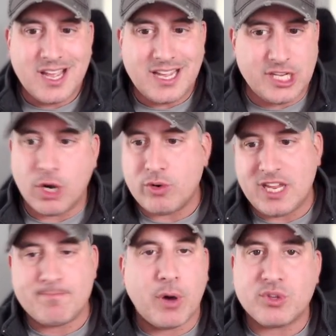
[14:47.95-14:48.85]
you don't
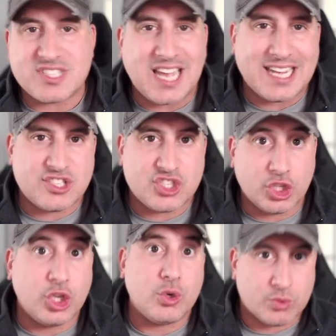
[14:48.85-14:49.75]
need both sides to
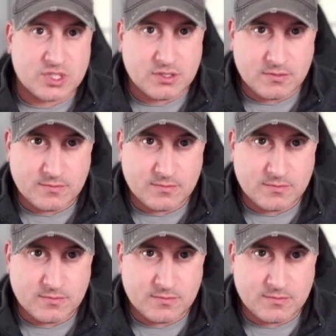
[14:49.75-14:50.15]
lose.